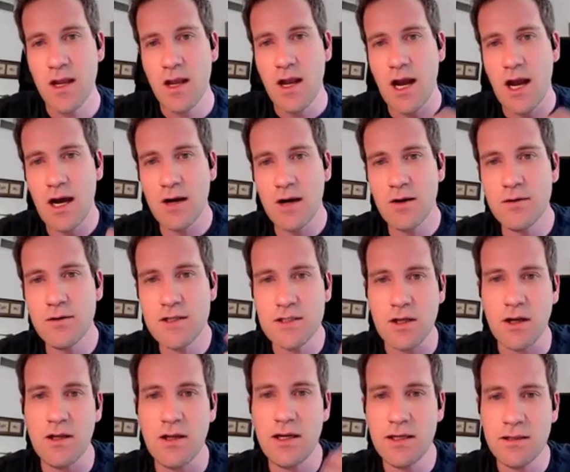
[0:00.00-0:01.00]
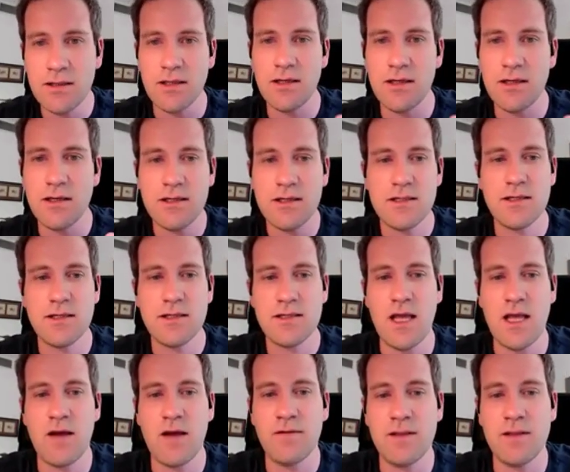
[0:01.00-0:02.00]
How solid is this
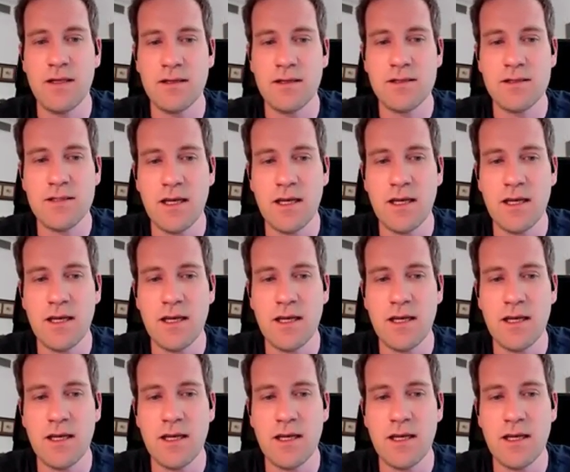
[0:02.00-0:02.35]
evidence?